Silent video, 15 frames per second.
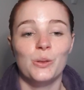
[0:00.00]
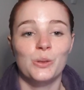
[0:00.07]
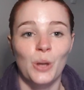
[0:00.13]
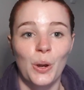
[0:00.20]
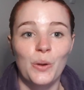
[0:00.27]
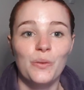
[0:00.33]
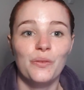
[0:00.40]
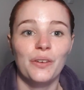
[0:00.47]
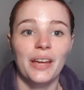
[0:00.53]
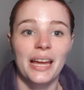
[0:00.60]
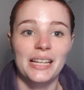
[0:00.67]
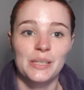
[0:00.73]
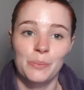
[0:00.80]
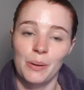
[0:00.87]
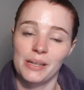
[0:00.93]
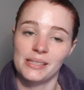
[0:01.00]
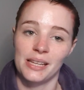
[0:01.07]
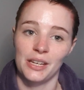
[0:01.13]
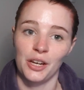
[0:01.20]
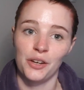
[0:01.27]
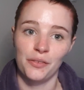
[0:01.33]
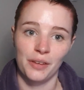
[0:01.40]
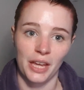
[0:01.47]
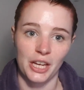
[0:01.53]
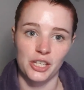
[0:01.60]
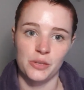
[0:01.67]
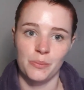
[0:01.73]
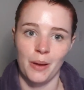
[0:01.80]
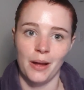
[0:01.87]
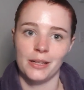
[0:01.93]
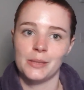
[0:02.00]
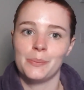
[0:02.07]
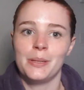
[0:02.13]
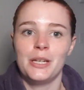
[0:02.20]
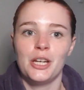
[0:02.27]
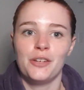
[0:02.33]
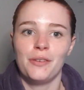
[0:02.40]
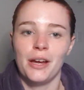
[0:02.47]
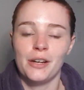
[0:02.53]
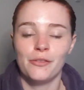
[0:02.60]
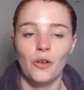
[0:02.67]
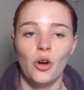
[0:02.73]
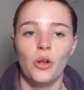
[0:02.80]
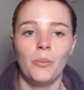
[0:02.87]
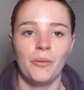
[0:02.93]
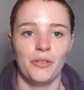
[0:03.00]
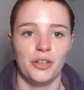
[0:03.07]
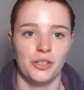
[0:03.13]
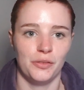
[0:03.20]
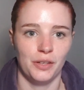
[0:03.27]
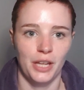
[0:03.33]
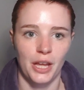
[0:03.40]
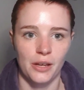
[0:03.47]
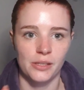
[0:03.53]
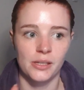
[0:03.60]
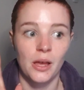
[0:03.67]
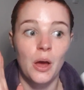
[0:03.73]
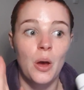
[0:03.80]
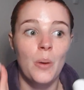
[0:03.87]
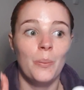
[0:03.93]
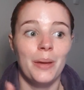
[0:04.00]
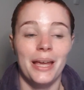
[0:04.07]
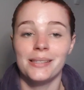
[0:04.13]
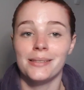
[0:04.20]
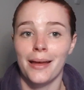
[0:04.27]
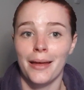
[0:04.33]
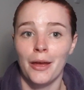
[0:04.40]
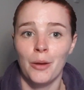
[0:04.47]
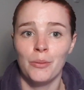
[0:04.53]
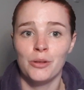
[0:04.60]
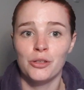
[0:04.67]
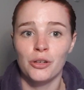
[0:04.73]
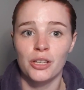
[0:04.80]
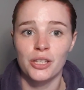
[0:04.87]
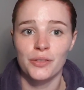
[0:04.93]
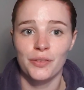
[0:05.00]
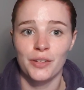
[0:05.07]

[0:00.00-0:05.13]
don't forget to press that notification bell to be notified of all my future videos. But yes, I hope you enjoyed this